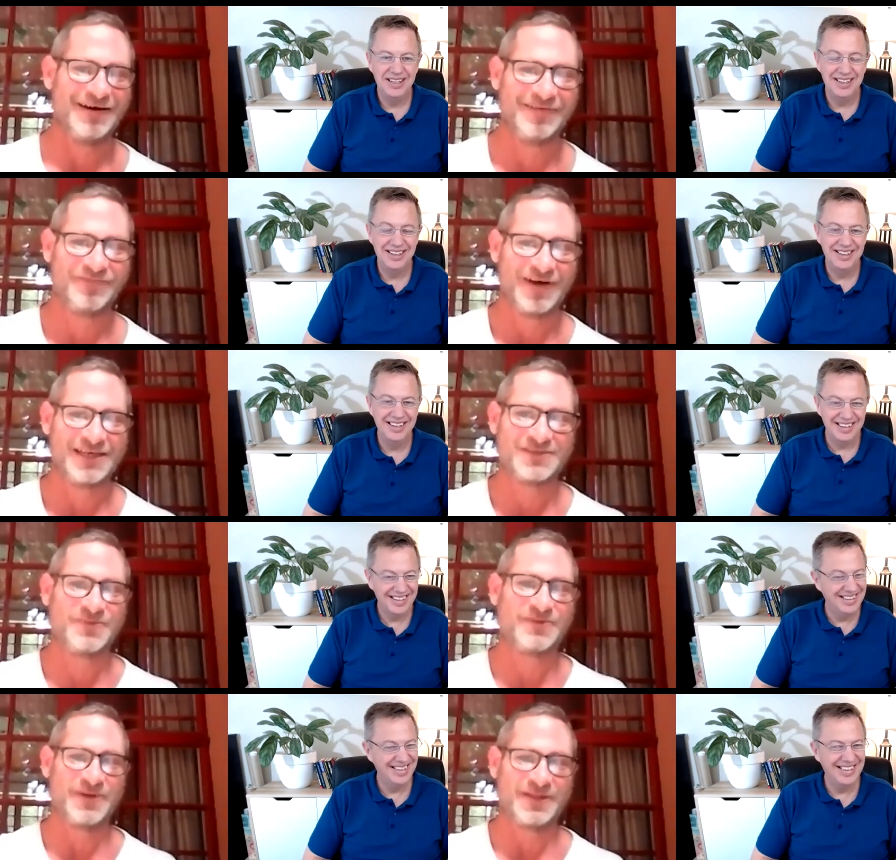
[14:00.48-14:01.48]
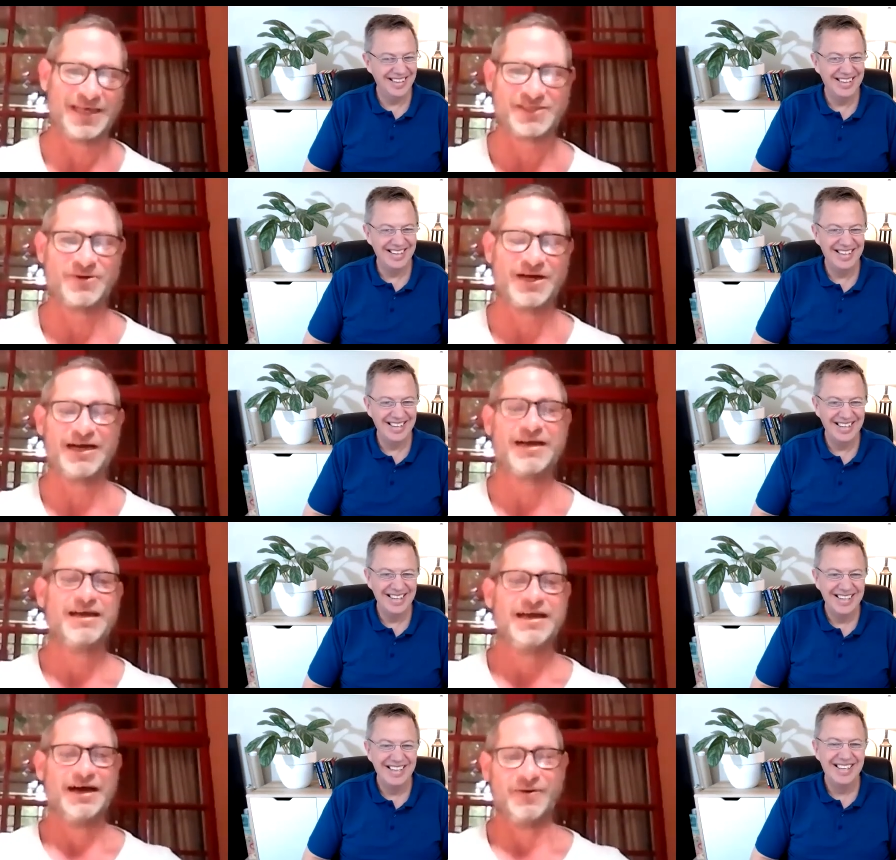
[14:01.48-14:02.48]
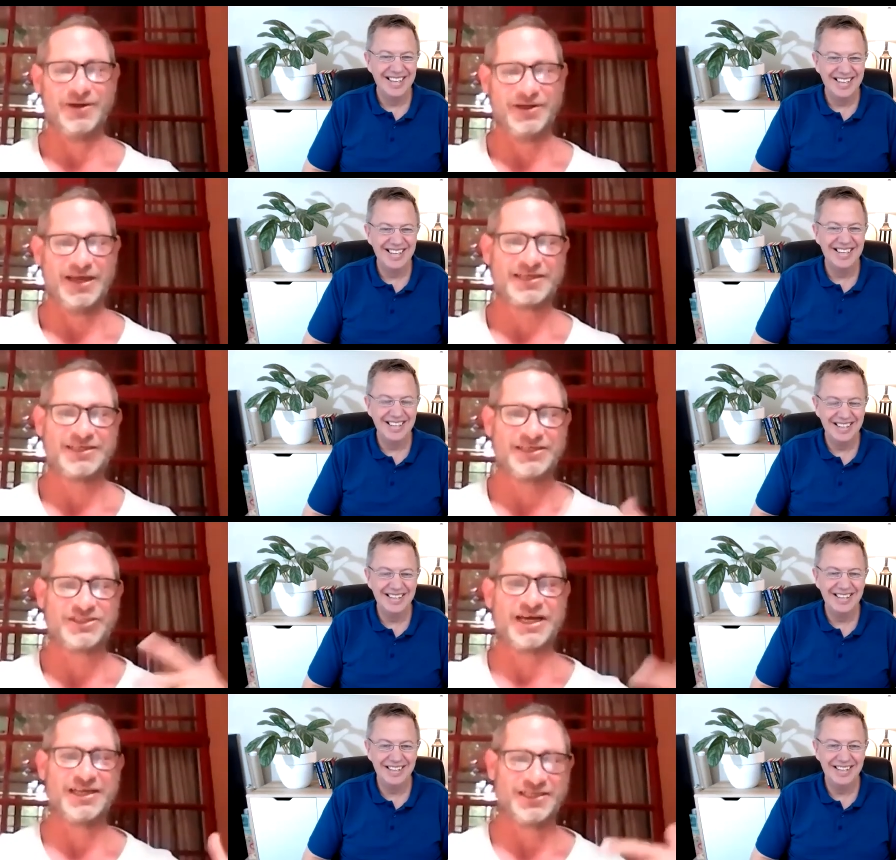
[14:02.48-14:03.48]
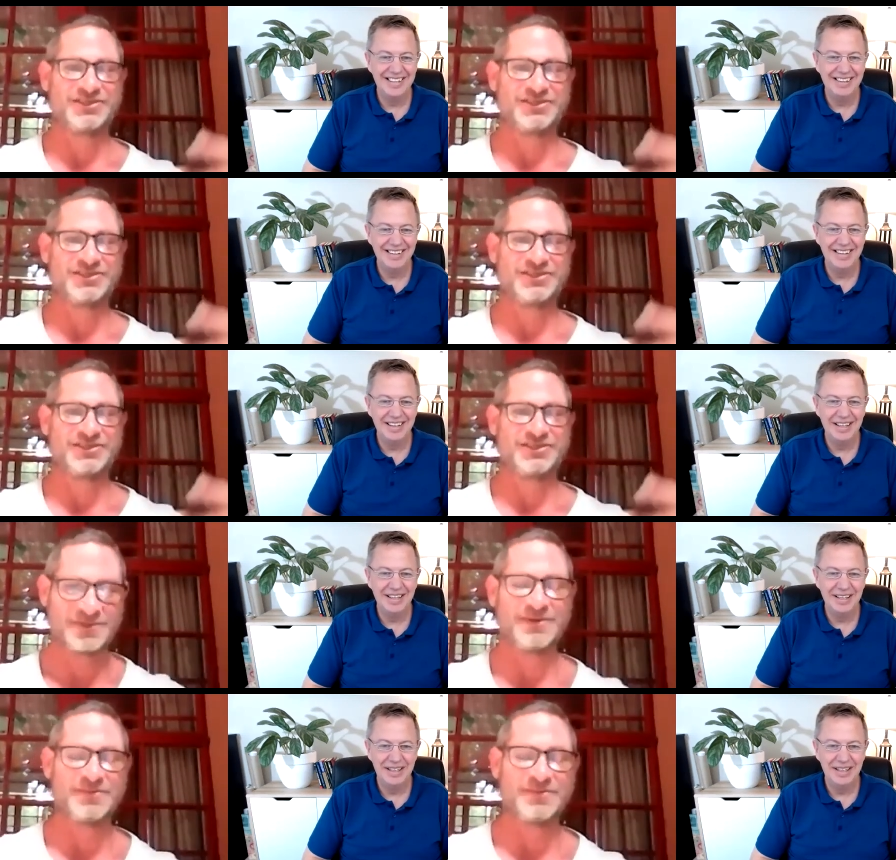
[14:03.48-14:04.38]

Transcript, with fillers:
Speaker 1: on Facebook, but that's why I want to actually change it to my full